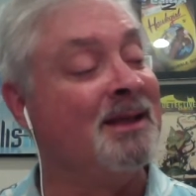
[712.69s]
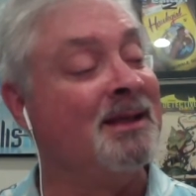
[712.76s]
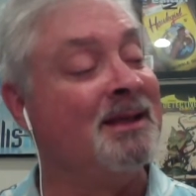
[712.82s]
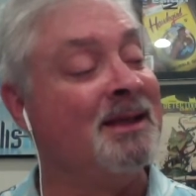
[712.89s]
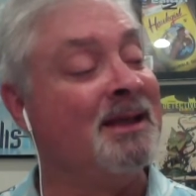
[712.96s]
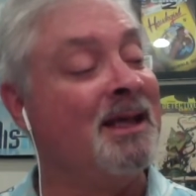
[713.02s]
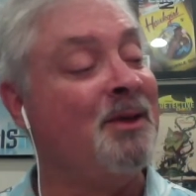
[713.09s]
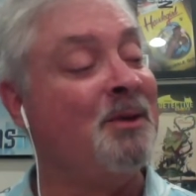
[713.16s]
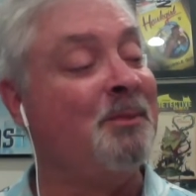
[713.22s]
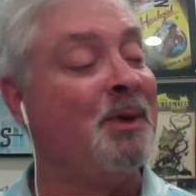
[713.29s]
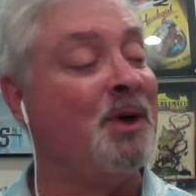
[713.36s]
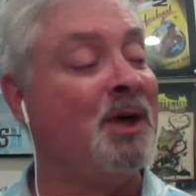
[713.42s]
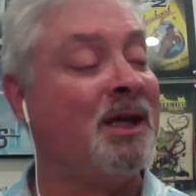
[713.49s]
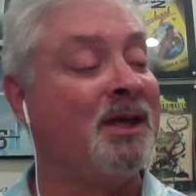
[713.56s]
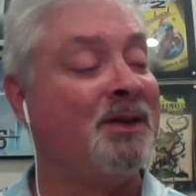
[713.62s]
the other
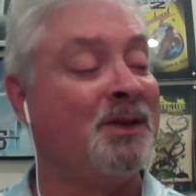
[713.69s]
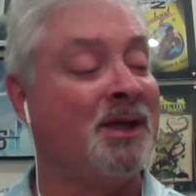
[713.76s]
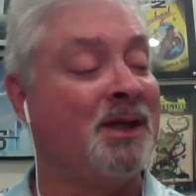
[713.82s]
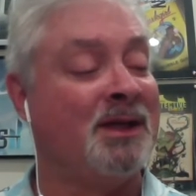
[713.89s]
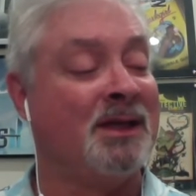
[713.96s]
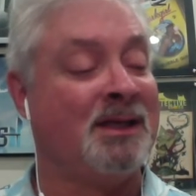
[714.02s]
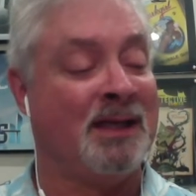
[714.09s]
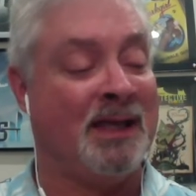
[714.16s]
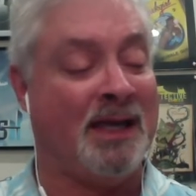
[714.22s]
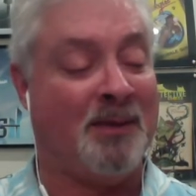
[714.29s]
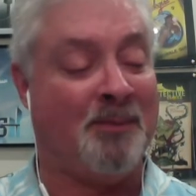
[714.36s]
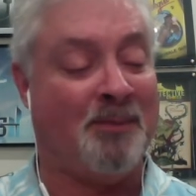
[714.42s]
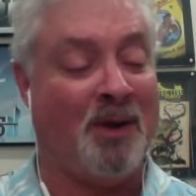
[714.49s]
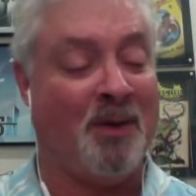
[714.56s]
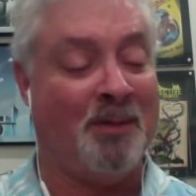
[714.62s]
book that
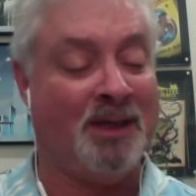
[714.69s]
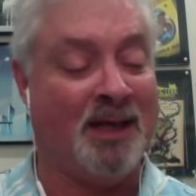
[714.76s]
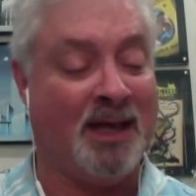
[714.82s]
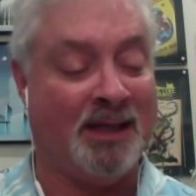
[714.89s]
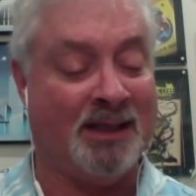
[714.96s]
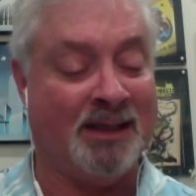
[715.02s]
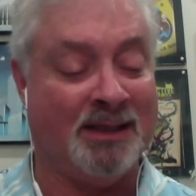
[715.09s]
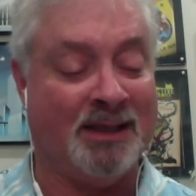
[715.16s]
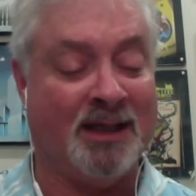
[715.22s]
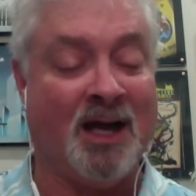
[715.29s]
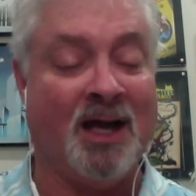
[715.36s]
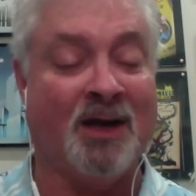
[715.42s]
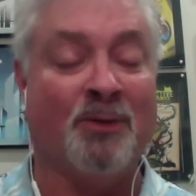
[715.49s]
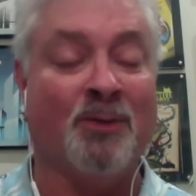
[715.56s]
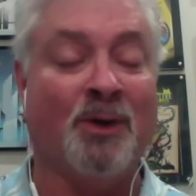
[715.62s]
Palmiotti and
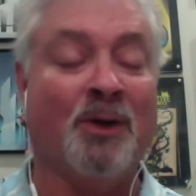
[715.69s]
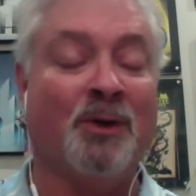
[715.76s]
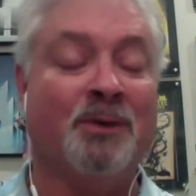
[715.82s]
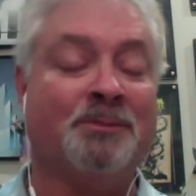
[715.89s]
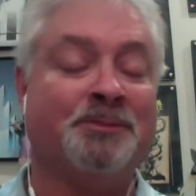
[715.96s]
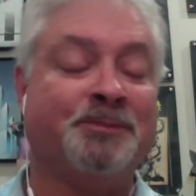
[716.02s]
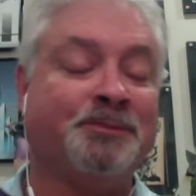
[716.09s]
Connor wrote